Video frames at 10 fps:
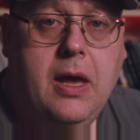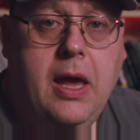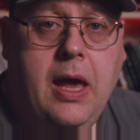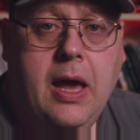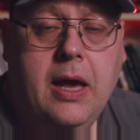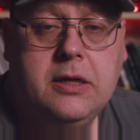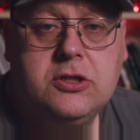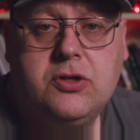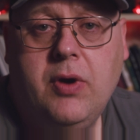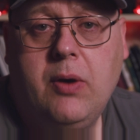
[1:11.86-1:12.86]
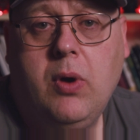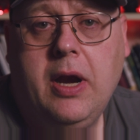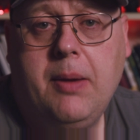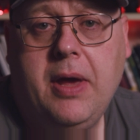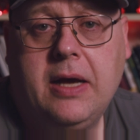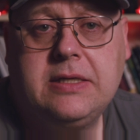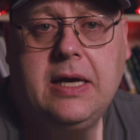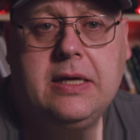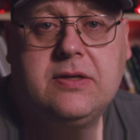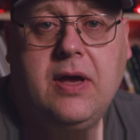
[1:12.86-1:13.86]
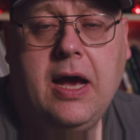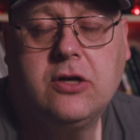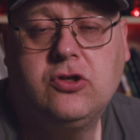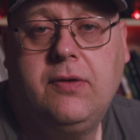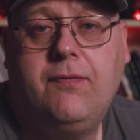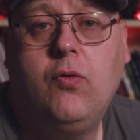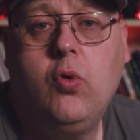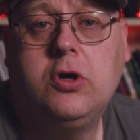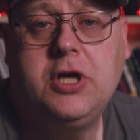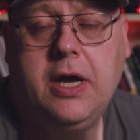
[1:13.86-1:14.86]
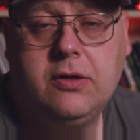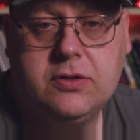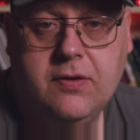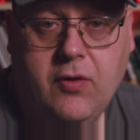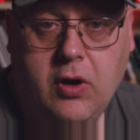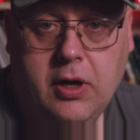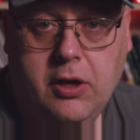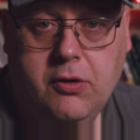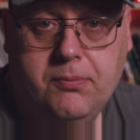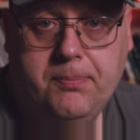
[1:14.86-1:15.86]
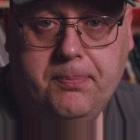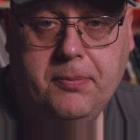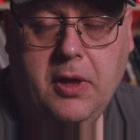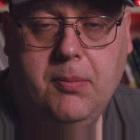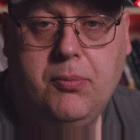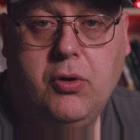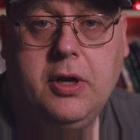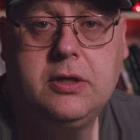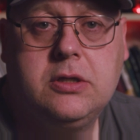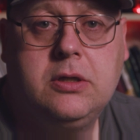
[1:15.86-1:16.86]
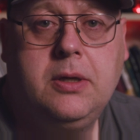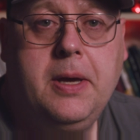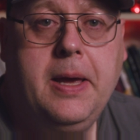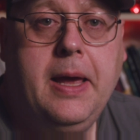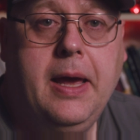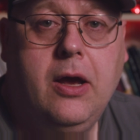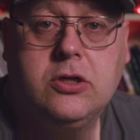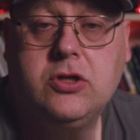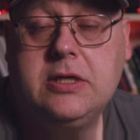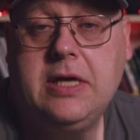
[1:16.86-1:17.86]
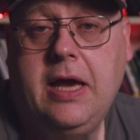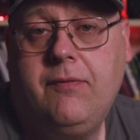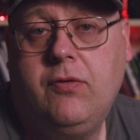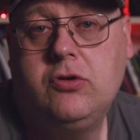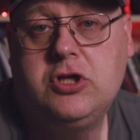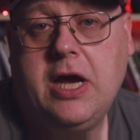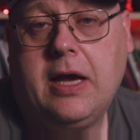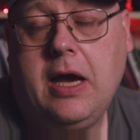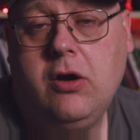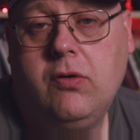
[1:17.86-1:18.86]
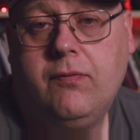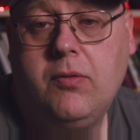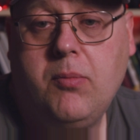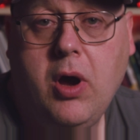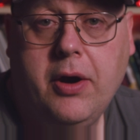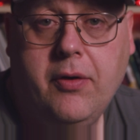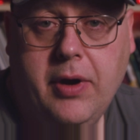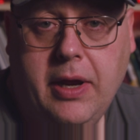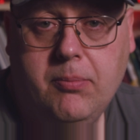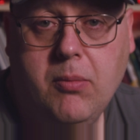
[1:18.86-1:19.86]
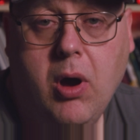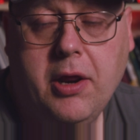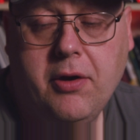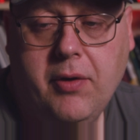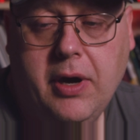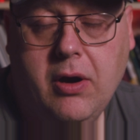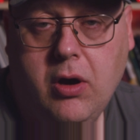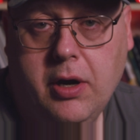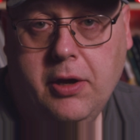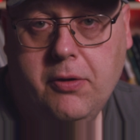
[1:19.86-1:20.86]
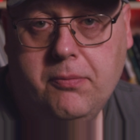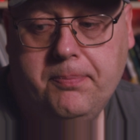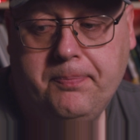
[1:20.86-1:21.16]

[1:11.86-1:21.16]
And the Red 1 MX has actually 4 channels of audio input. It also has a headphone jack out for monitoring audio.